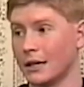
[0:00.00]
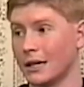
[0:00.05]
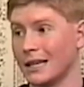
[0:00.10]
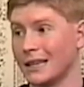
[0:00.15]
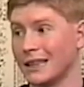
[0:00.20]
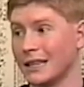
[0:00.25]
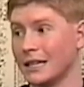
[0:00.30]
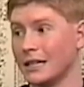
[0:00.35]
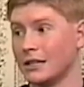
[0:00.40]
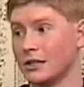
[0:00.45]

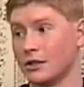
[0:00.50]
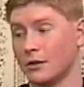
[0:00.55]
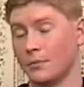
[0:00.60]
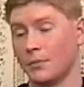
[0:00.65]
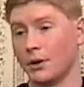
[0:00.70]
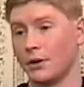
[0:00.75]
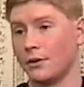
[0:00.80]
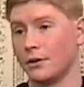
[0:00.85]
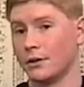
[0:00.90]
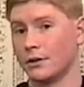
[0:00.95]
at least
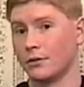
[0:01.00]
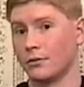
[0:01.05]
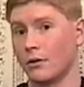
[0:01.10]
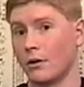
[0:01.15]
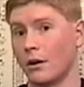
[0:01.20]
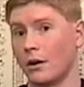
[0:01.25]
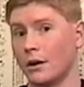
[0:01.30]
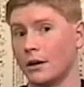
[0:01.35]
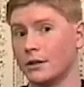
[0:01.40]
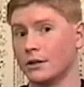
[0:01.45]
superior to
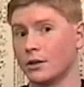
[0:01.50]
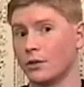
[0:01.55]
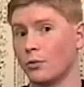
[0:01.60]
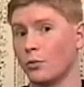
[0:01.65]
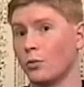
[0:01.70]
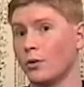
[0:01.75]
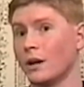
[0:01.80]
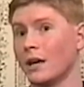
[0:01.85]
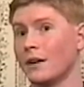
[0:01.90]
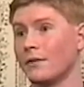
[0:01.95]
ours
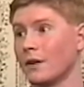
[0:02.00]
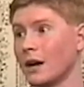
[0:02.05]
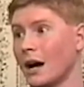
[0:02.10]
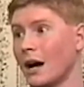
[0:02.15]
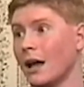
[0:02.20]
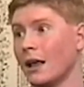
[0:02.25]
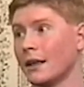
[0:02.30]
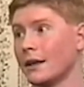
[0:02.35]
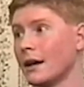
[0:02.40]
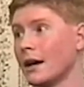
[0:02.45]
and would have
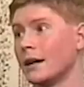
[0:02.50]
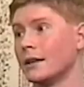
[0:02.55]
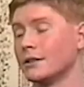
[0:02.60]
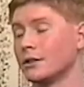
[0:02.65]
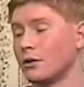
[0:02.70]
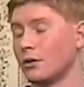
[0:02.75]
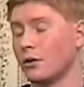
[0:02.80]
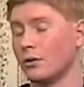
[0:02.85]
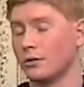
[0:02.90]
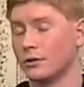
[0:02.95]
colonized
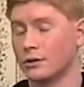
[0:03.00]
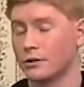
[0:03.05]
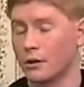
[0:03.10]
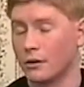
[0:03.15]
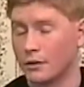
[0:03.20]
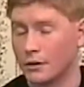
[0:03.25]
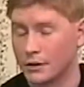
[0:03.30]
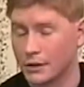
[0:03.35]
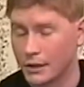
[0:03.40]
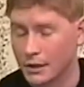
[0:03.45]
our whole
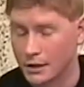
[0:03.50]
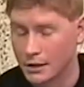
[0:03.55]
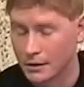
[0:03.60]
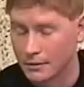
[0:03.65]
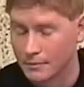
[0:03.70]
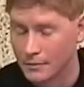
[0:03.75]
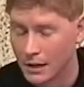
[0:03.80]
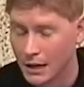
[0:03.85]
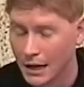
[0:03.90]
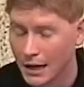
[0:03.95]
solar
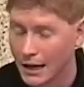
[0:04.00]
system,